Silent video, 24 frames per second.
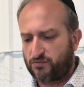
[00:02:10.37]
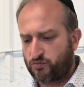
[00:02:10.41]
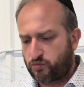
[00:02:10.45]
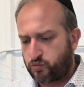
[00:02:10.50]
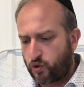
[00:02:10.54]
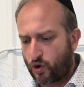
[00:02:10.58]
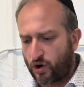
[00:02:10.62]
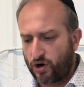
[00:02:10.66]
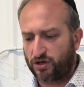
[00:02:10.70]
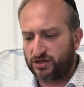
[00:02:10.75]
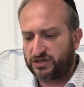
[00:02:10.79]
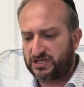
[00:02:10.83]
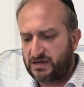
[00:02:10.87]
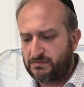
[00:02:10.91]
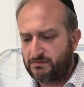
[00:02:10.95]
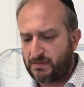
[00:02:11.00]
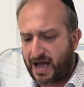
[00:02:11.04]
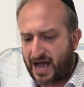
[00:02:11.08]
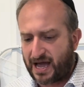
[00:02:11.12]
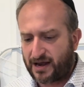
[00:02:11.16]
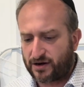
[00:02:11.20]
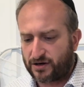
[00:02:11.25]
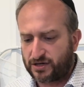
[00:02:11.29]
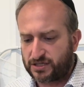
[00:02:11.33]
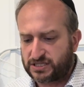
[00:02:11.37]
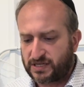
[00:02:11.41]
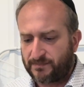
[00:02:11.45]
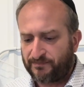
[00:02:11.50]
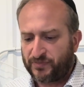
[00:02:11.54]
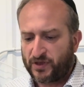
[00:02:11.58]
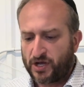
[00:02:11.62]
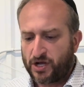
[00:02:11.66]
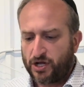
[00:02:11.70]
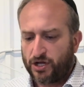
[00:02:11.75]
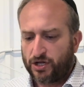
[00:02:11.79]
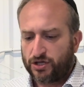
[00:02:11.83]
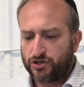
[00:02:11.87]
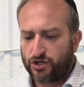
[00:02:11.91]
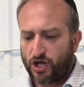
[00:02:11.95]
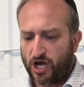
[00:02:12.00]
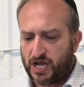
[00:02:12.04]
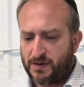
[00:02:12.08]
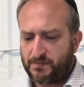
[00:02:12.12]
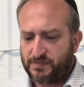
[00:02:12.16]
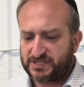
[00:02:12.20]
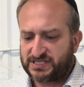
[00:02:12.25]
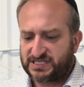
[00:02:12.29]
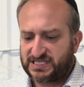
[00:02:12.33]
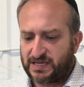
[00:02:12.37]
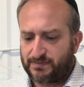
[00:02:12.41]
worldly matters, it